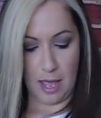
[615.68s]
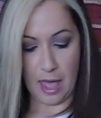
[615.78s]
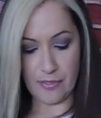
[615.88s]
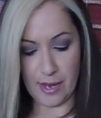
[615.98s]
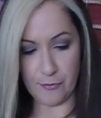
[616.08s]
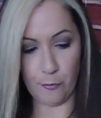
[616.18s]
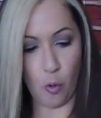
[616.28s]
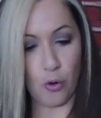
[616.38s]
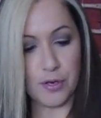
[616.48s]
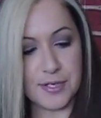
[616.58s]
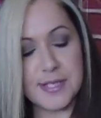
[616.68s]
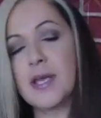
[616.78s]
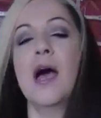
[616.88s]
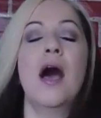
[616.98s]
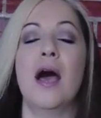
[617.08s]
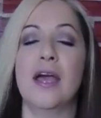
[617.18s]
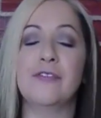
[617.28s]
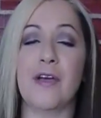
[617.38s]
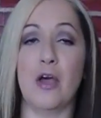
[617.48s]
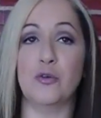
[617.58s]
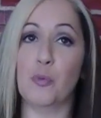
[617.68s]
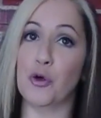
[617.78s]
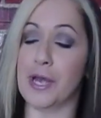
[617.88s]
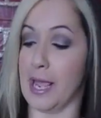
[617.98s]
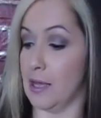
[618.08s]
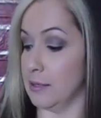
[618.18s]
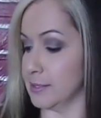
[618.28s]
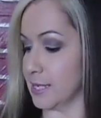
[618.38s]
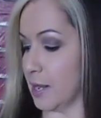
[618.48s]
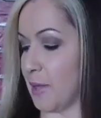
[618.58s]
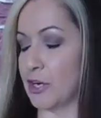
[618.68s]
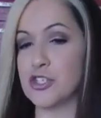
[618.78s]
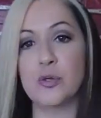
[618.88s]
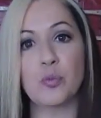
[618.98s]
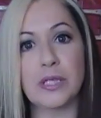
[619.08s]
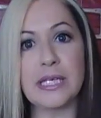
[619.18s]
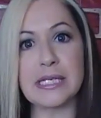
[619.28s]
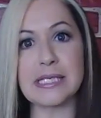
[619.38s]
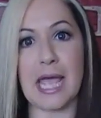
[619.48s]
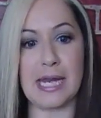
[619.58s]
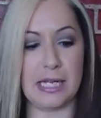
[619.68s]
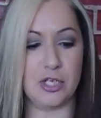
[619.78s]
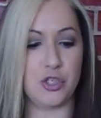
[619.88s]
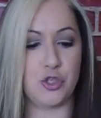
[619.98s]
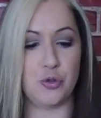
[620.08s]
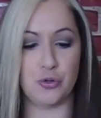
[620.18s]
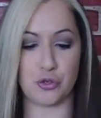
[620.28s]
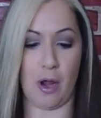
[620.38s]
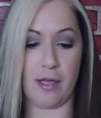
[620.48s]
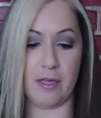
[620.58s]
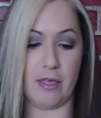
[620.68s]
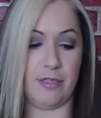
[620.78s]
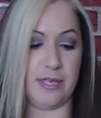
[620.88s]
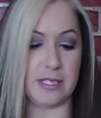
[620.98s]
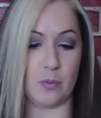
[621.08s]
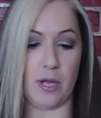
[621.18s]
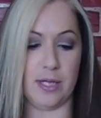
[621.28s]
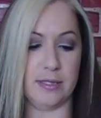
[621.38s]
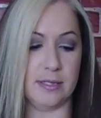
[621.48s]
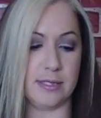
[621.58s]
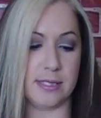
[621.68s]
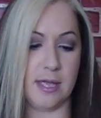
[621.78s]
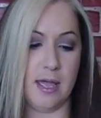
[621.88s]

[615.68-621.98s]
And then of course I found more nails, and I'm actually really excited to try these ones.